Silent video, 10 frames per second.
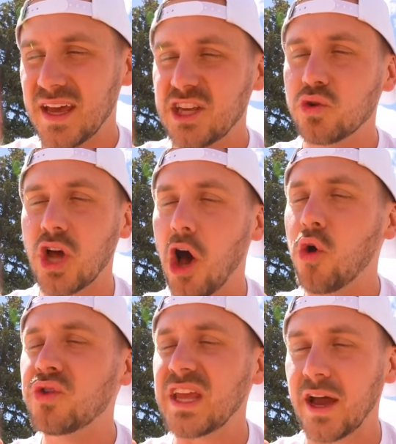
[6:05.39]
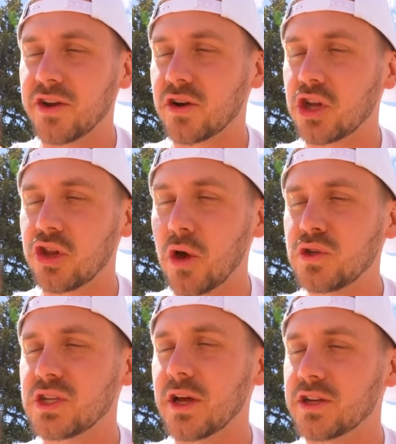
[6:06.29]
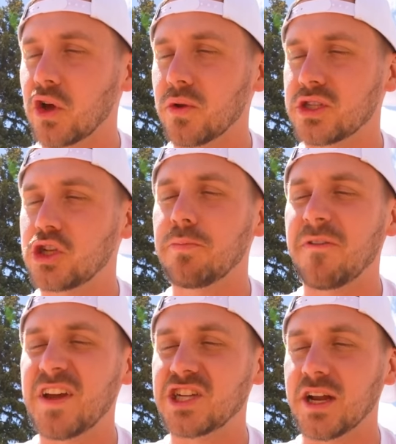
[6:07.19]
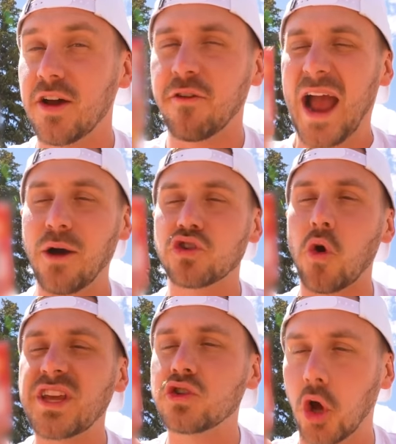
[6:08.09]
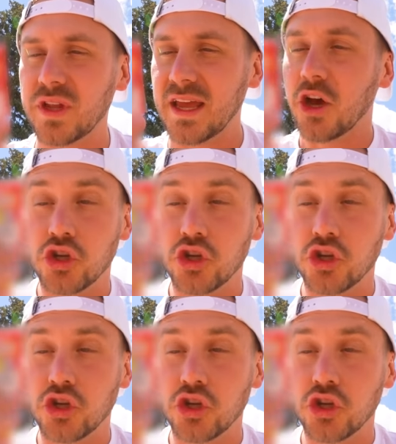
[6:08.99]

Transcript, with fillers: Use only under close adult supervision. For outdoor use only.